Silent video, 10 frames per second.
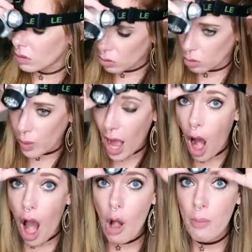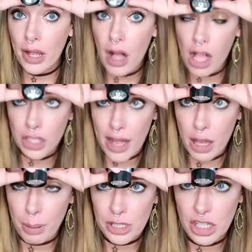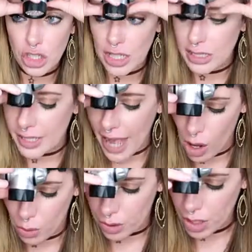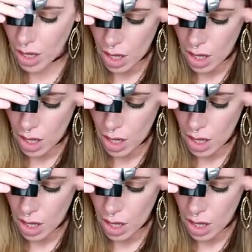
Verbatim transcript: Ooh, wait, oh my gosh, I can position it down.